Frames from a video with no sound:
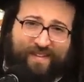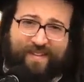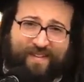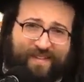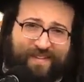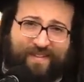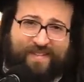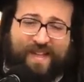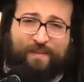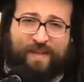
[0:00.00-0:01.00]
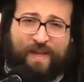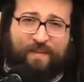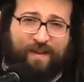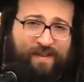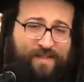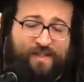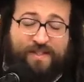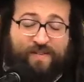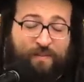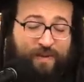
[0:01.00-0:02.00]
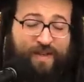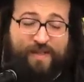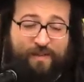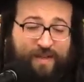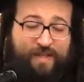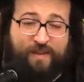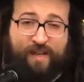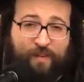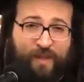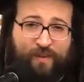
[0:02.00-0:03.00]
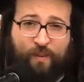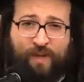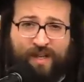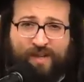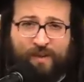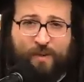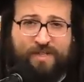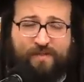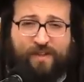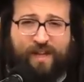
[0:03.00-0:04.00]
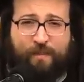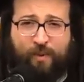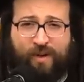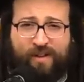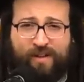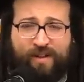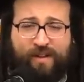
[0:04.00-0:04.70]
gonna send me emails, Yeshiva, please, we need a drusha for the Chabura.